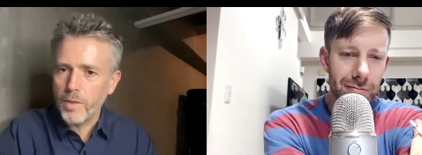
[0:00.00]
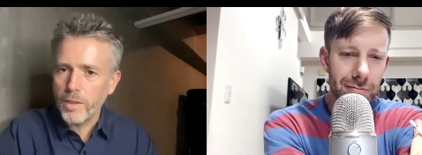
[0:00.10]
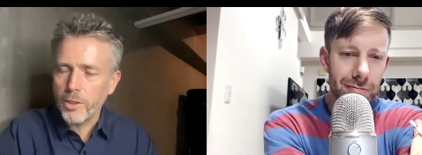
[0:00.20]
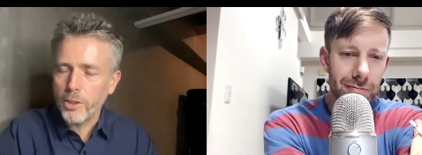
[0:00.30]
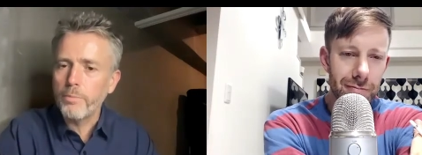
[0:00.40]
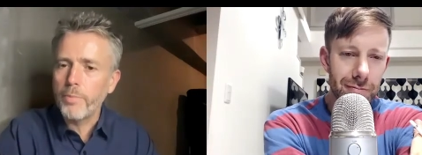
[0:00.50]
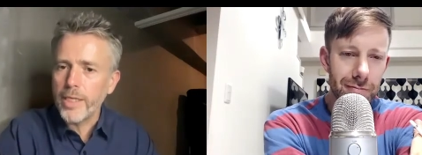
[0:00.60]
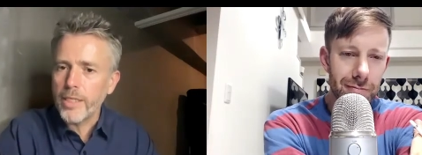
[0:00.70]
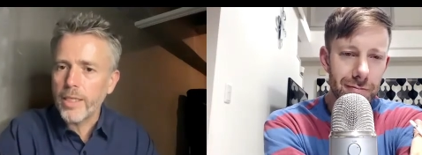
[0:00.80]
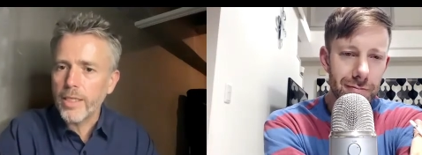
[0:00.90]
Speaker 1: good
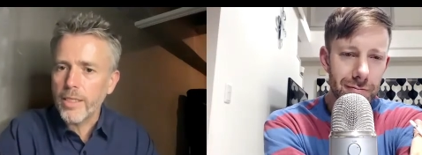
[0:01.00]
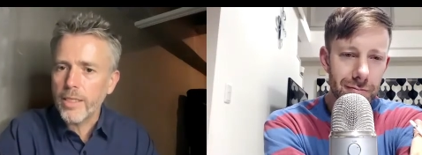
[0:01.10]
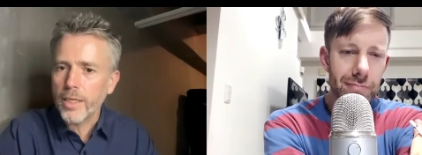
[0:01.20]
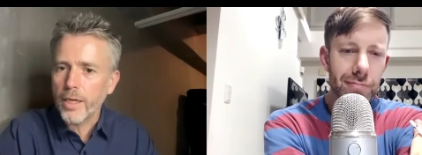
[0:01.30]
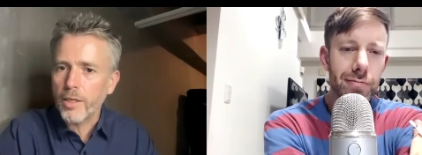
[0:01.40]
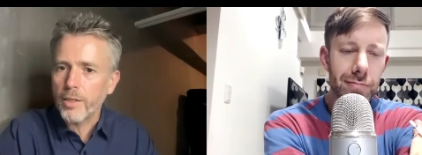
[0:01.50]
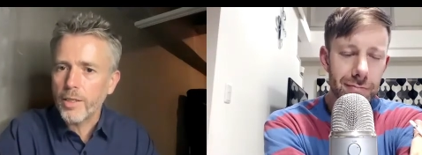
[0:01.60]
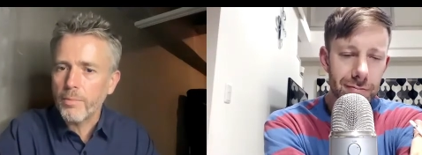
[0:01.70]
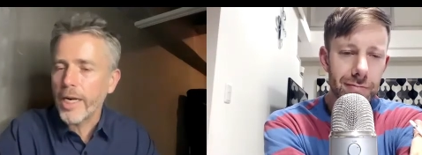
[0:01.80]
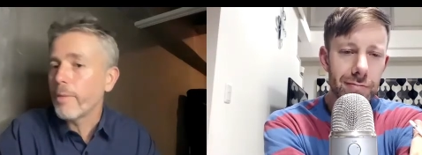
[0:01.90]
business, a
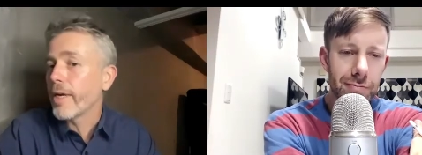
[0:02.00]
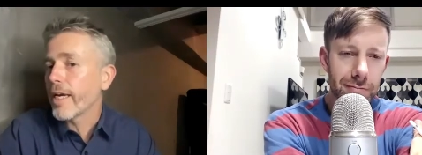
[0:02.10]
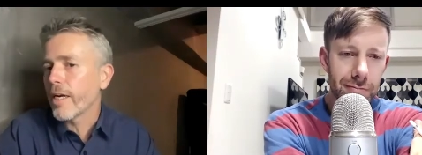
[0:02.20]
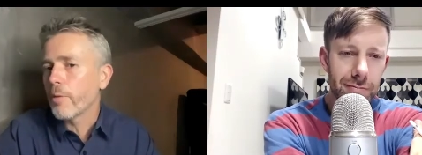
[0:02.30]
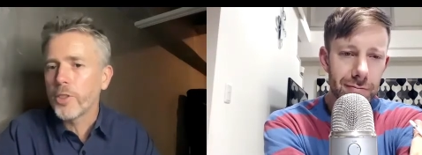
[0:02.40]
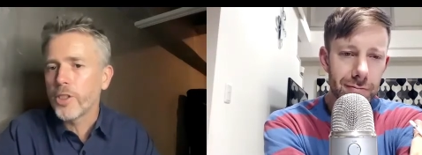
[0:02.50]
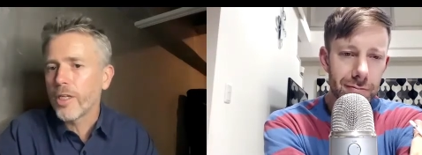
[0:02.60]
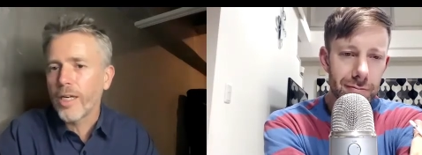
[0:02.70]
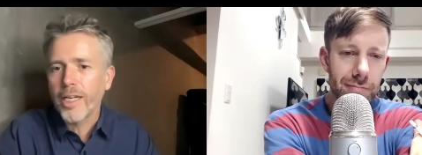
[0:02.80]
money-making opportunity